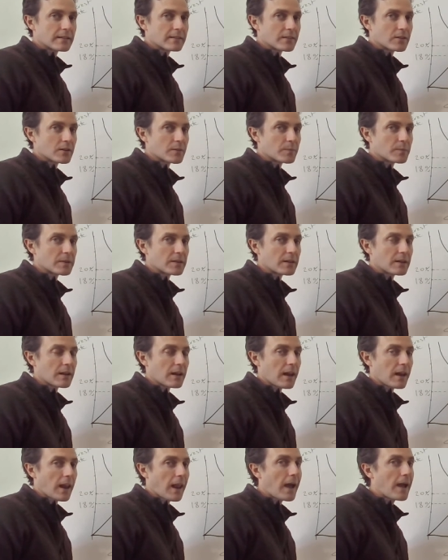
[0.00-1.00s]
is going to be
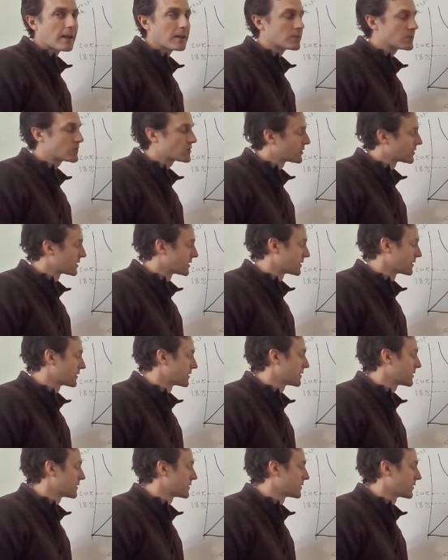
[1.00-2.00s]
$9
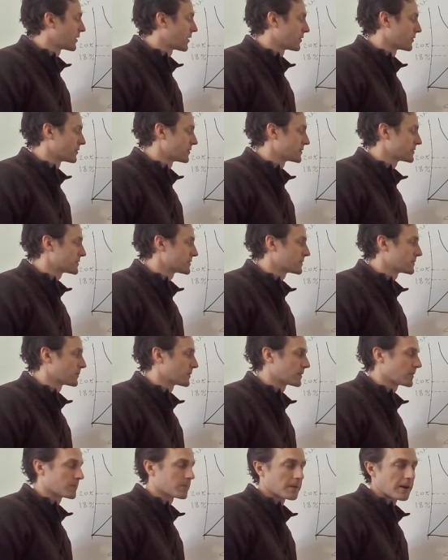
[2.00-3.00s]
trillion
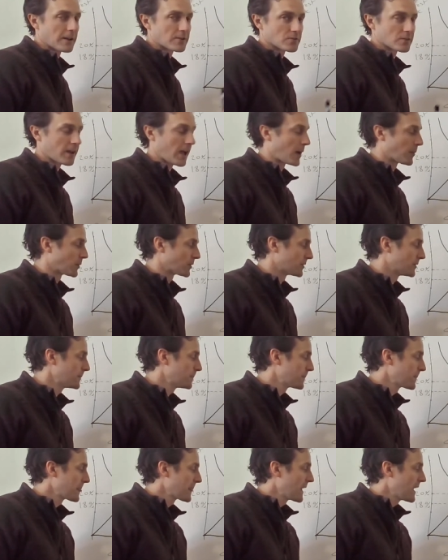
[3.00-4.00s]
worth of financial capital.
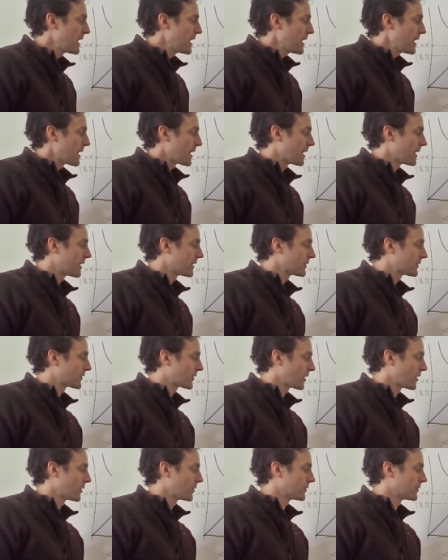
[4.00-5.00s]
And
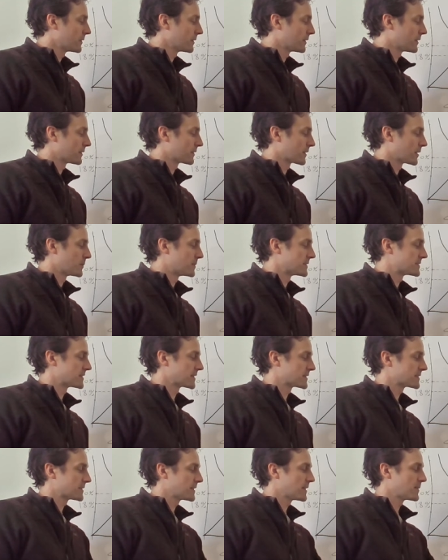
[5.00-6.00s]
so it's going to be
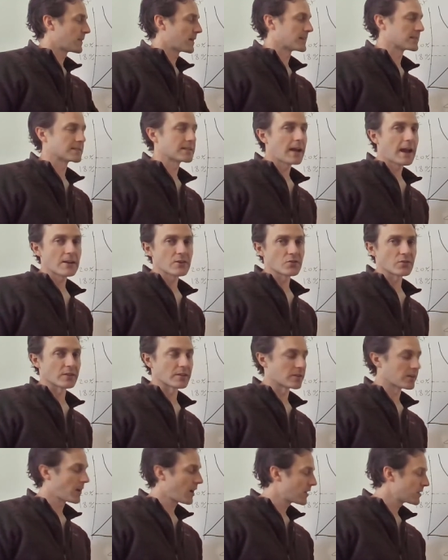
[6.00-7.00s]
16 minus $9
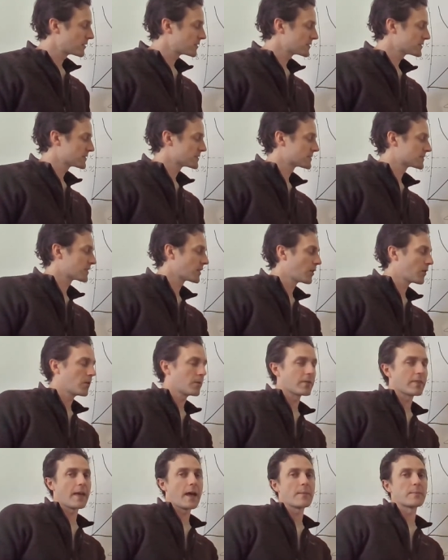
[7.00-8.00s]
trillion.
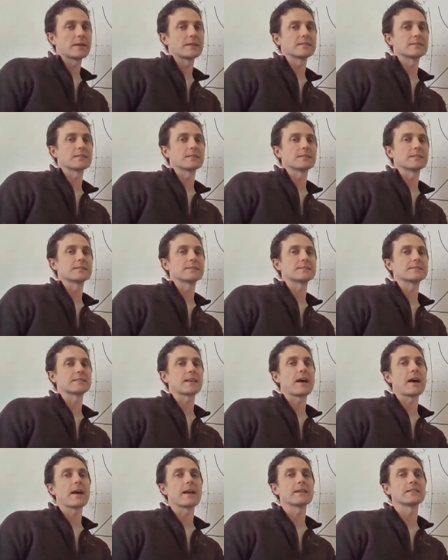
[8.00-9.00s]
So that means that the
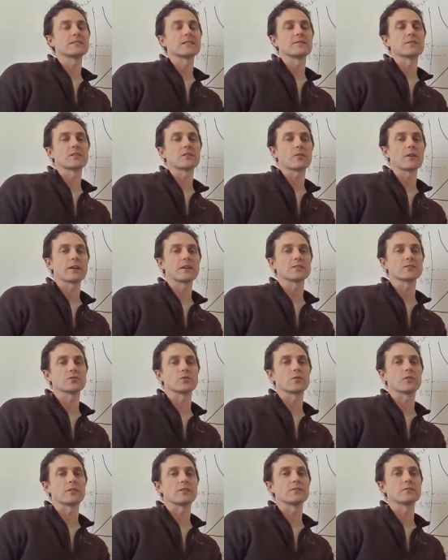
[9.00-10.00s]
size of the credit
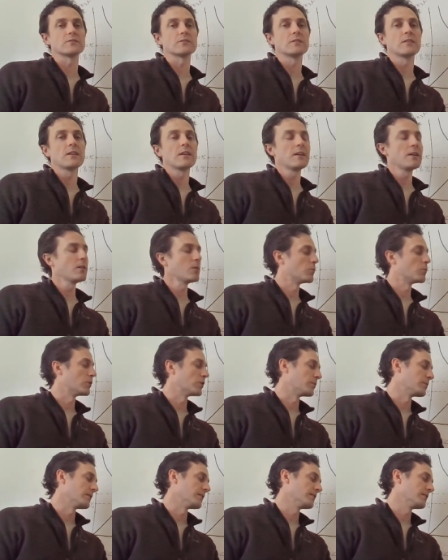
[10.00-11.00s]
shortage
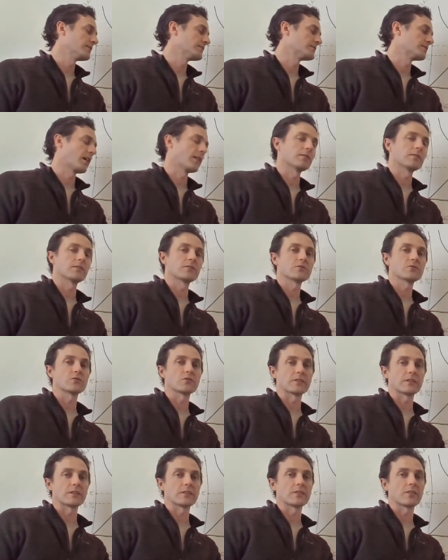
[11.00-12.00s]
will be $7
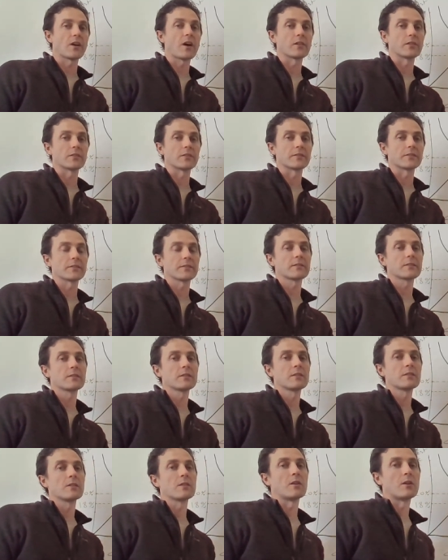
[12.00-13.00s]
trillion,
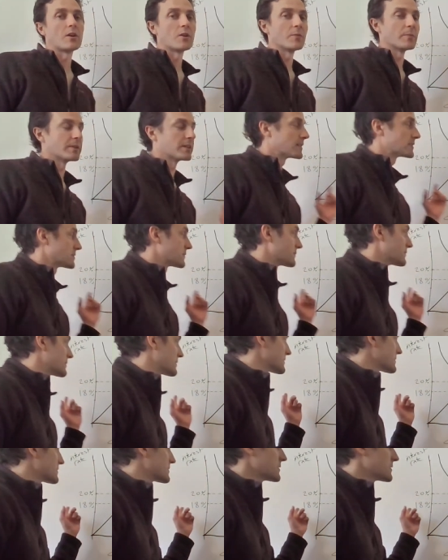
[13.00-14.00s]
all because of
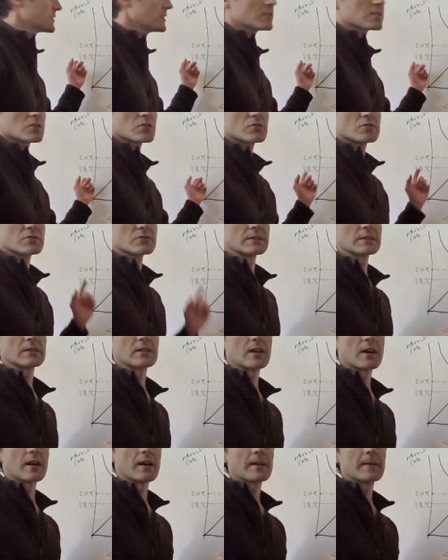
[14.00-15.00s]
this usury
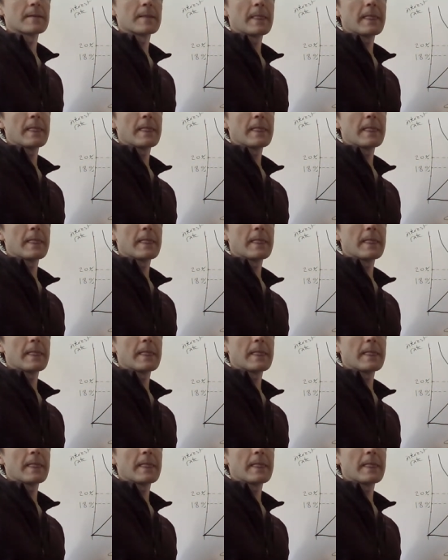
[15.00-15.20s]
law